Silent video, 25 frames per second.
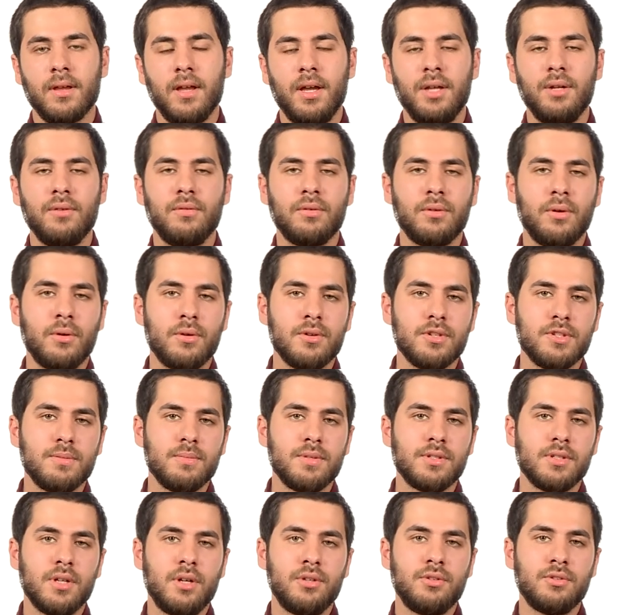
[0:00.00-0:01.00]
and of course
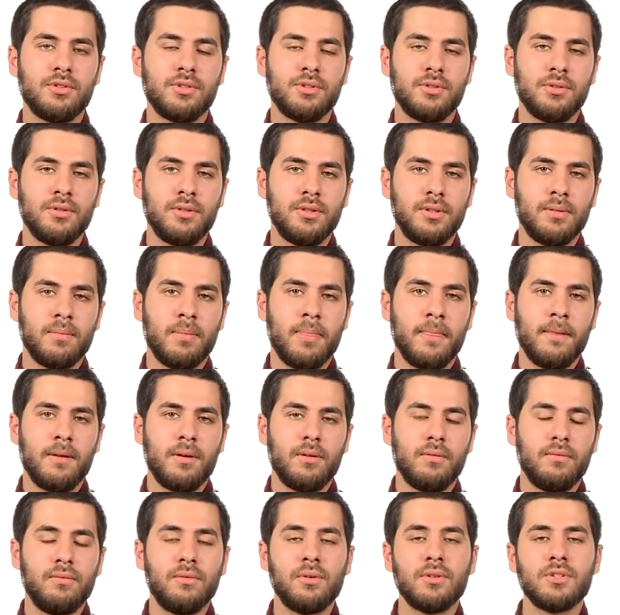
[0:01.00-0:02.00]
misunderstood
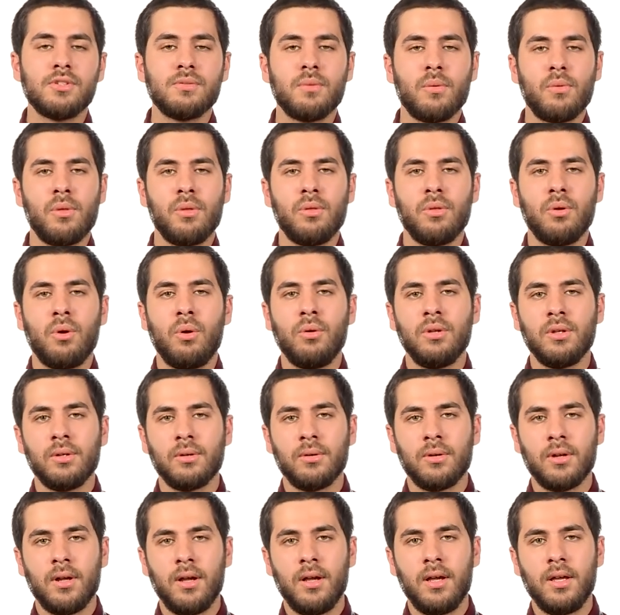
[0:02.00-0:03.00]
verse within the Holy
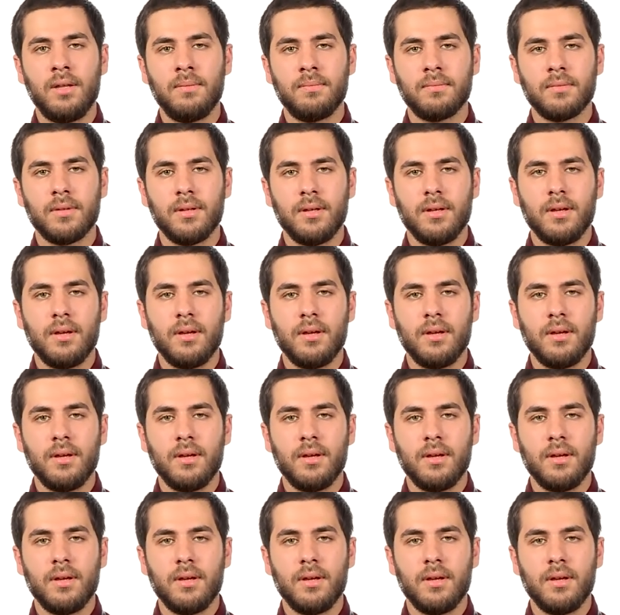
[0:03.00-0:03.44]
Quran.